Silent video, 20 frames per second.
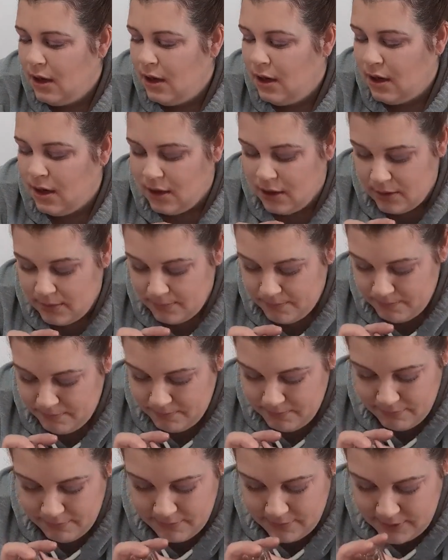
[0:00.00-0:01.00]

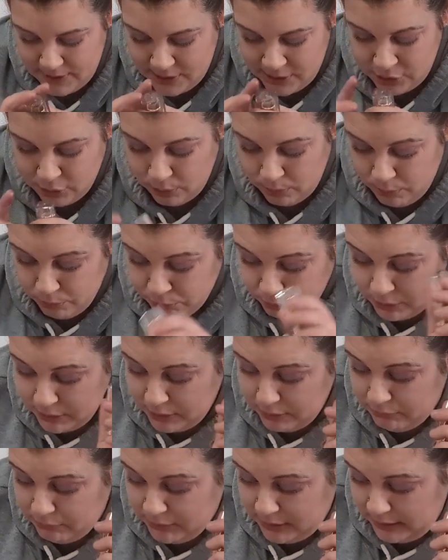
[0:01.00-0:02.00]
So I'm
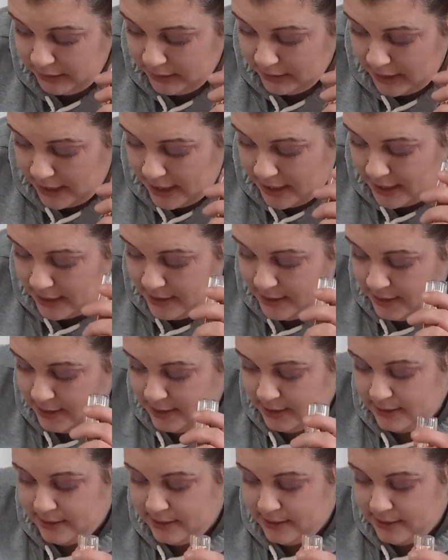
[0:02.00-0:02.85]
really, really glad